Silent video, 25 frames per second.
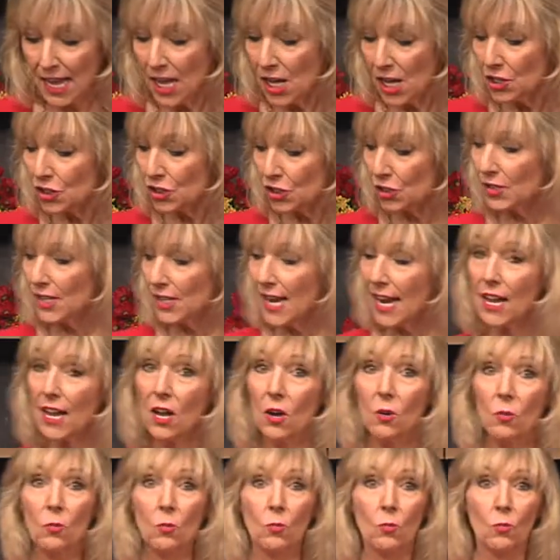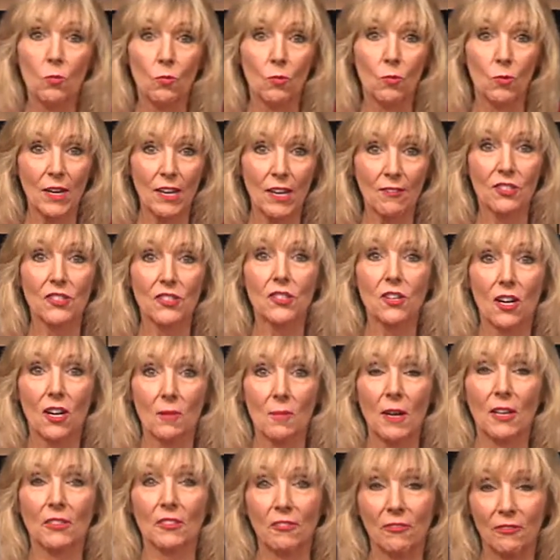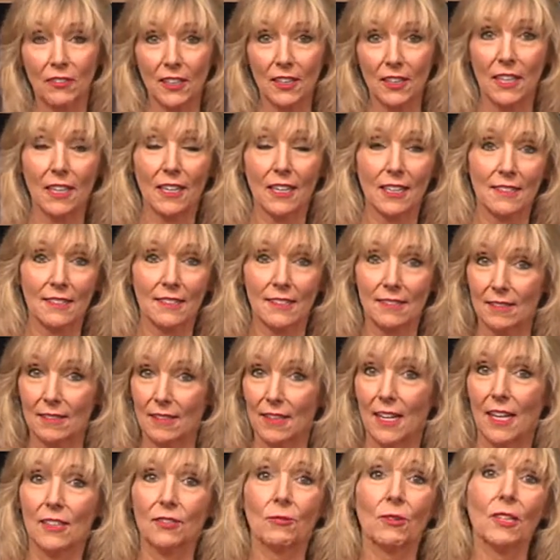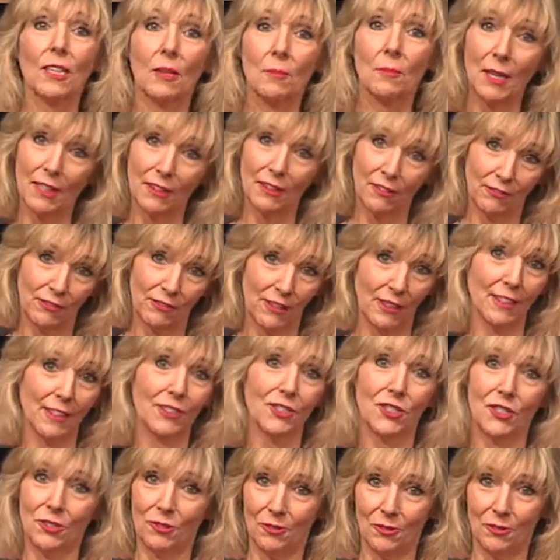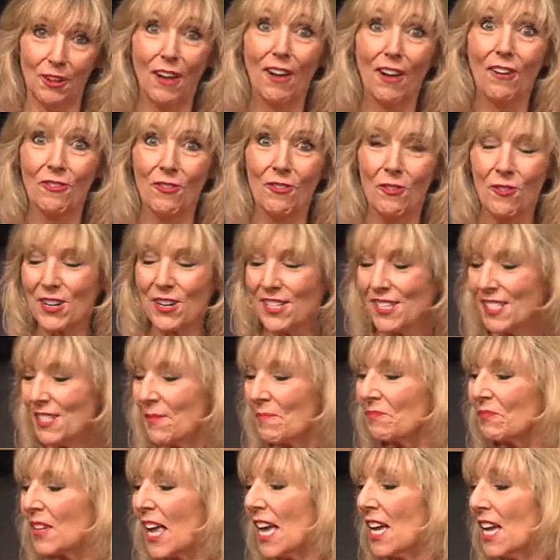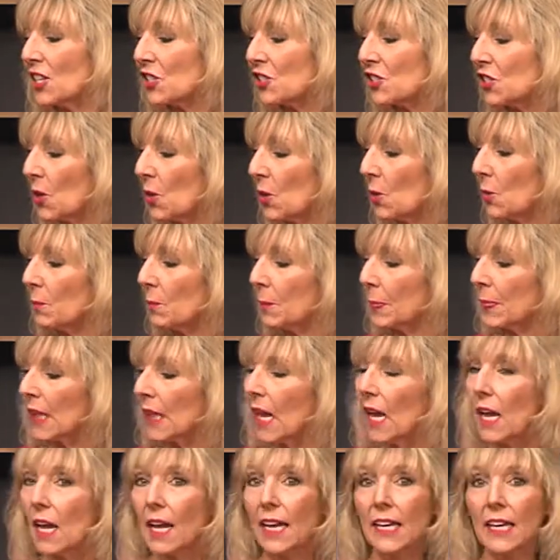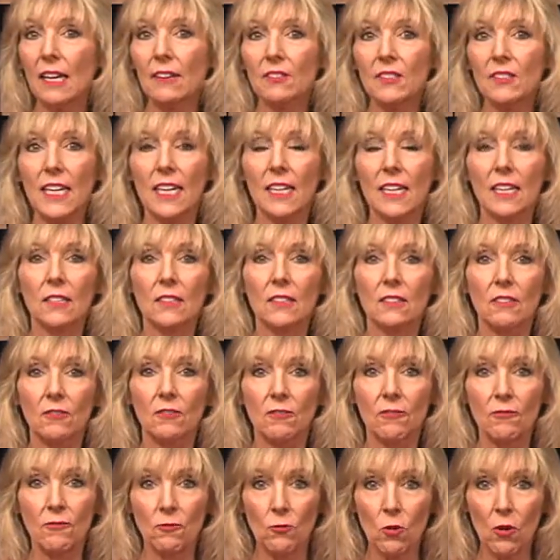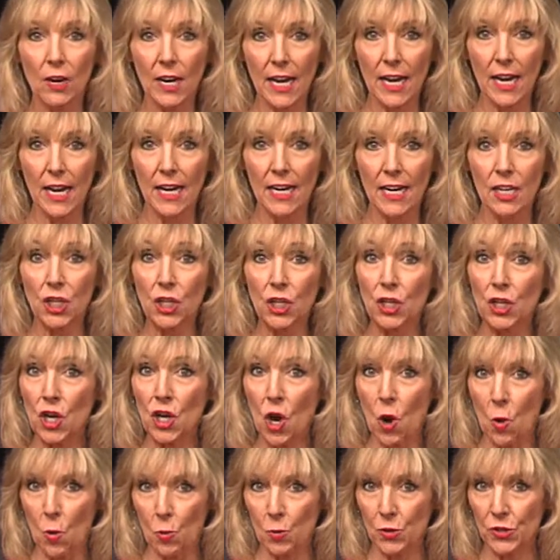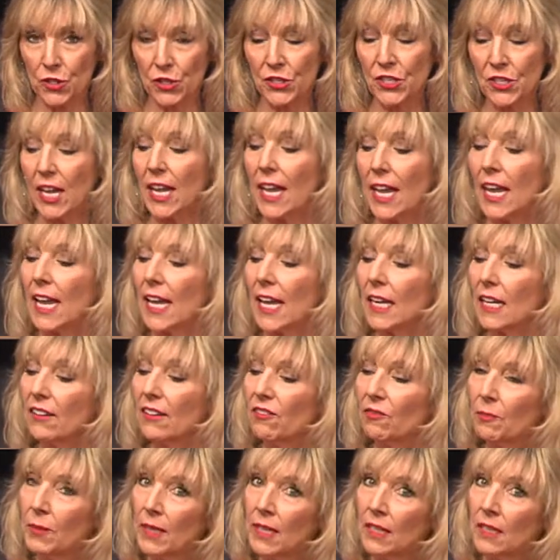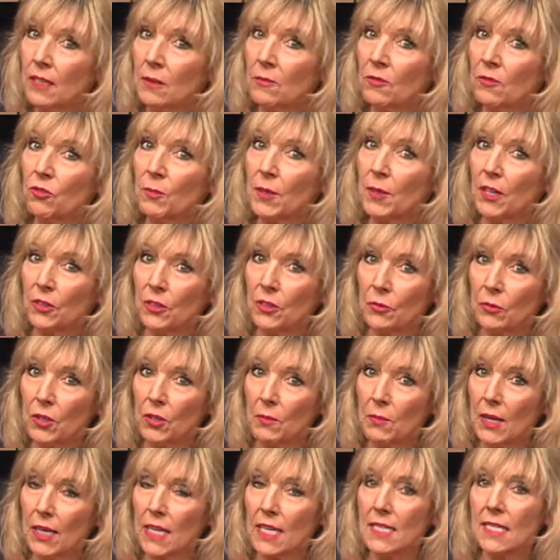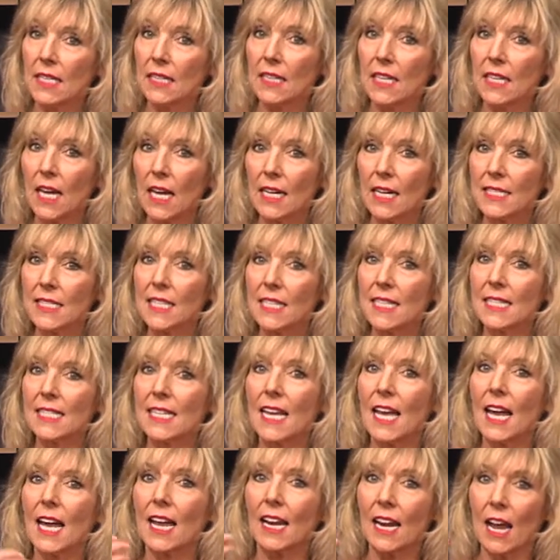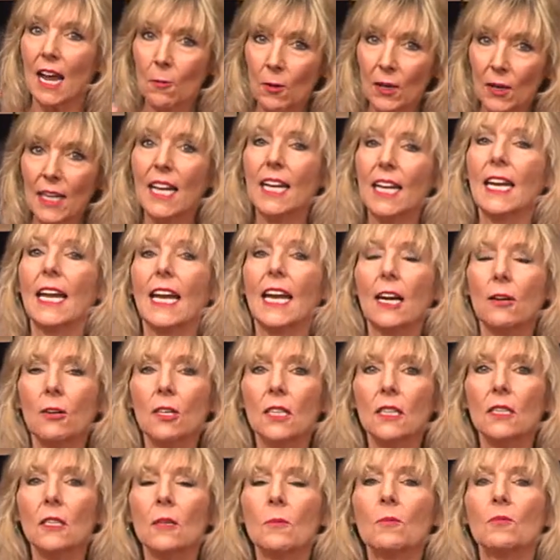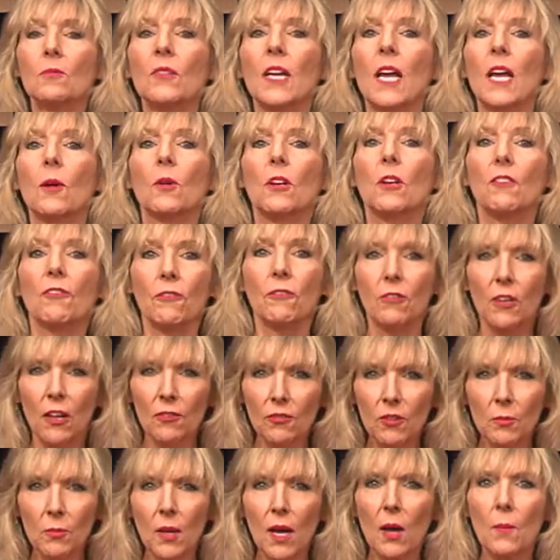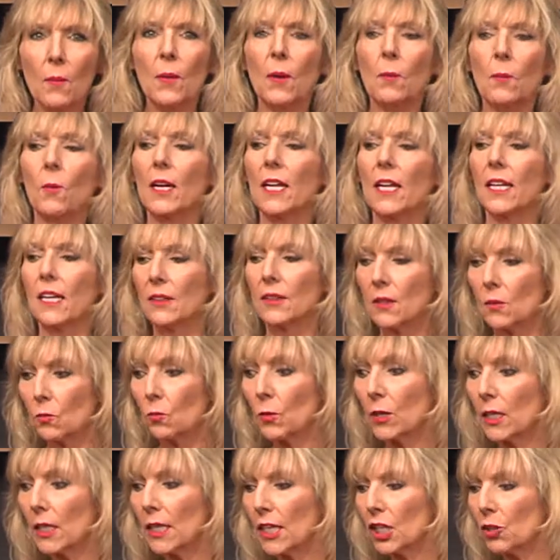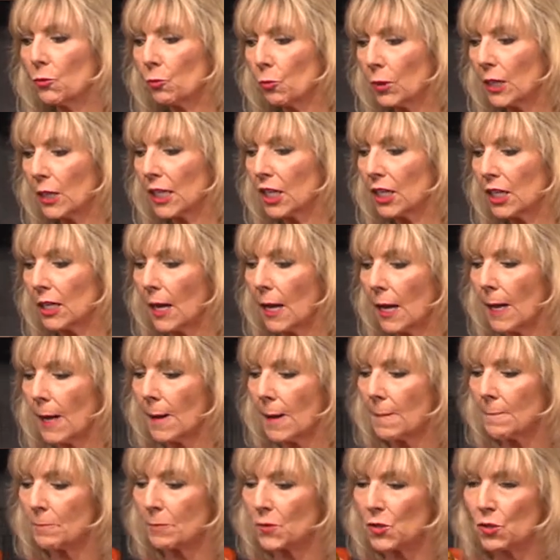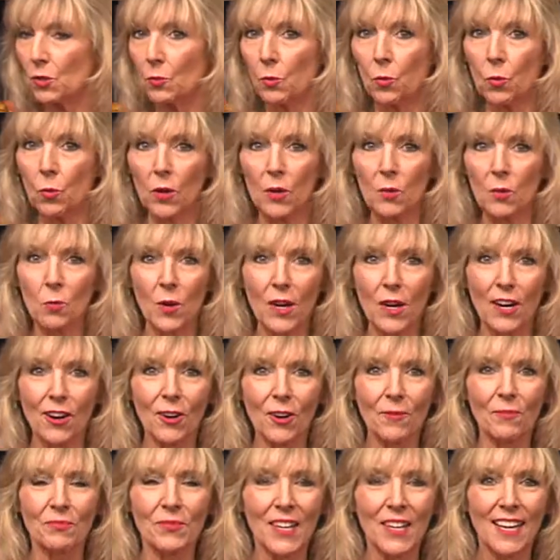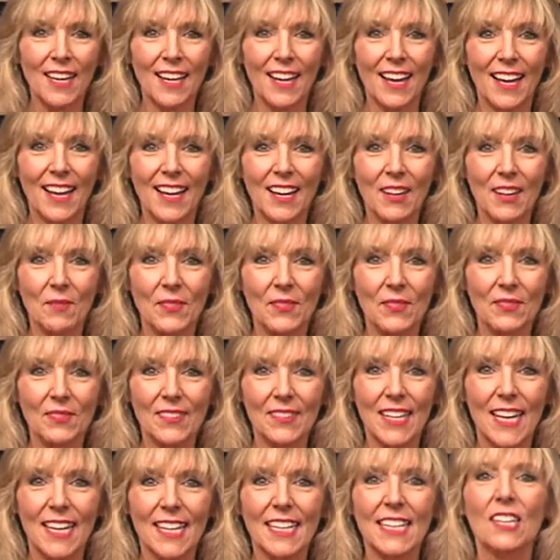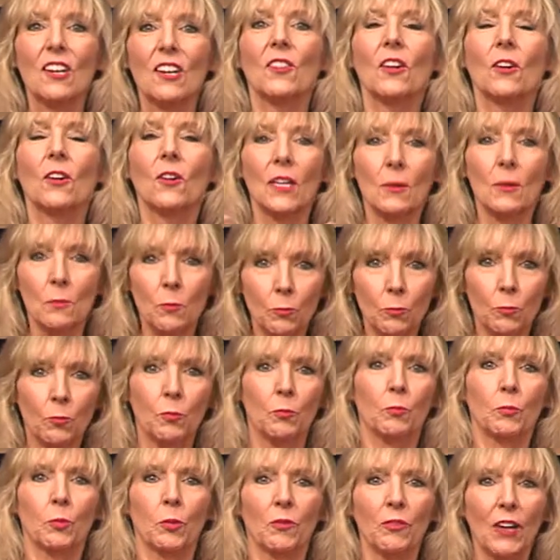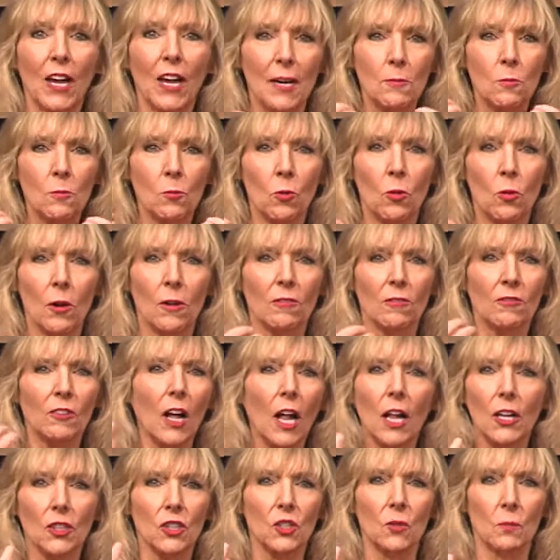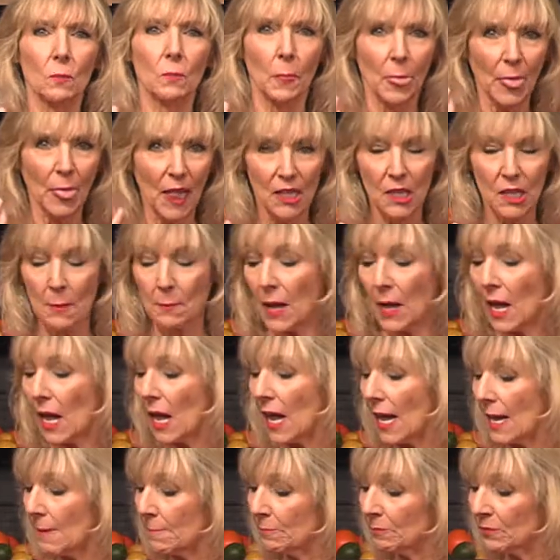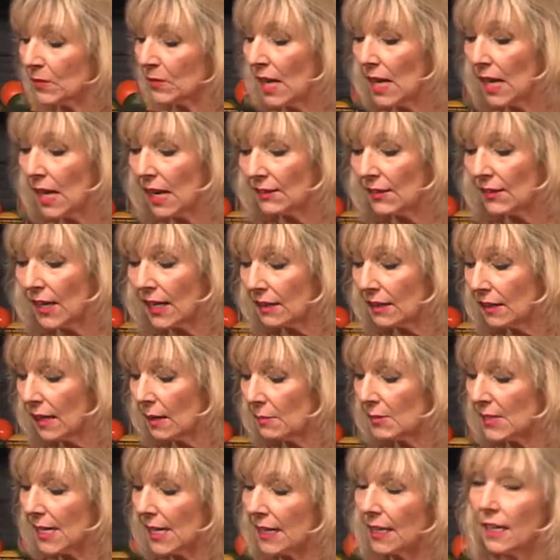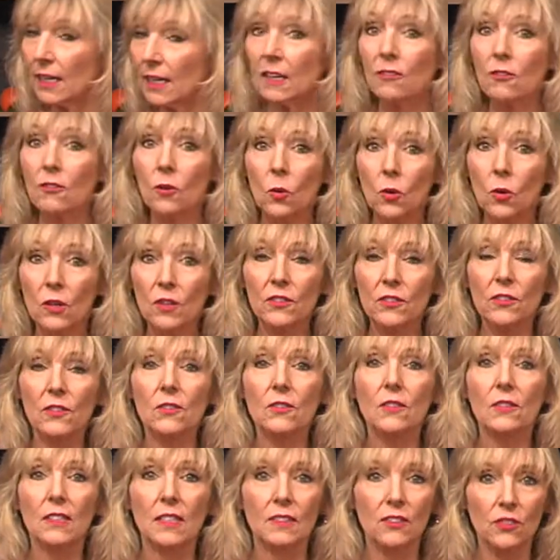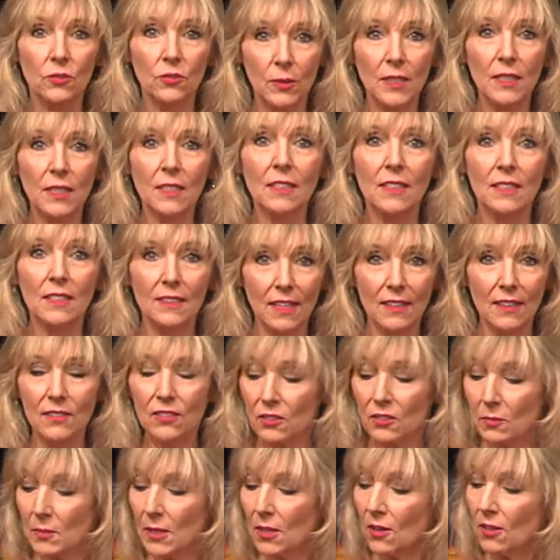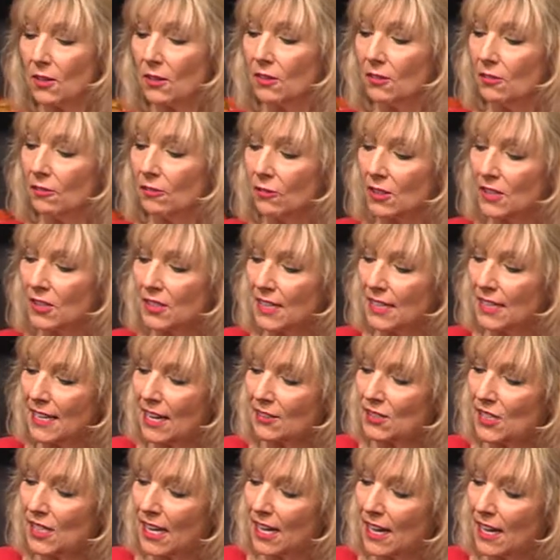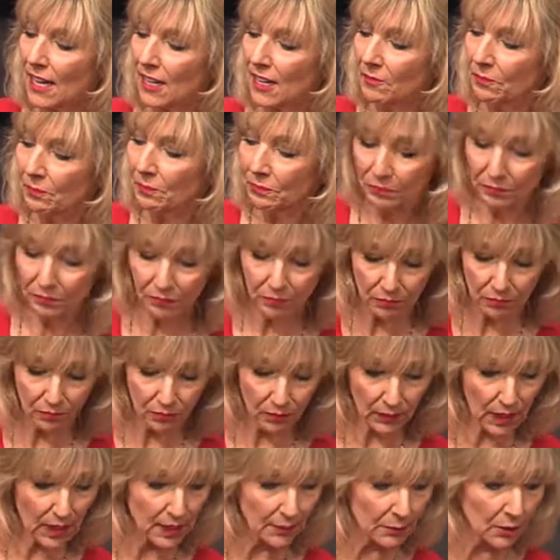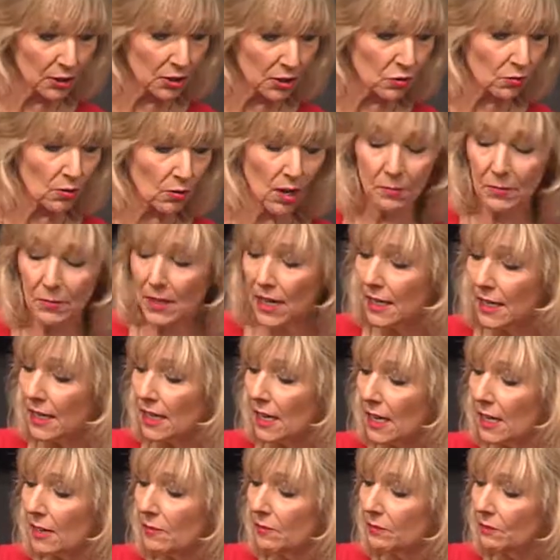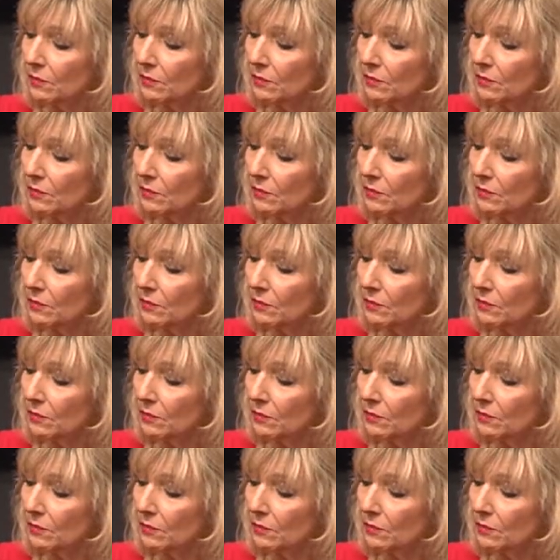So now we have to talk about the filling, because it's really about the filling too, of course. So I have taken 4 egg yolks, and I've beaten them for about 3 minutes. And the idea is that I want to get air in them. I want to fluff them up. I want to get them really, really to a point where, they're going to provide more volume in the pie. And then I'm taking, of course, the sweetened condensed milk, 14-ounce can, and I'm going to drop that in.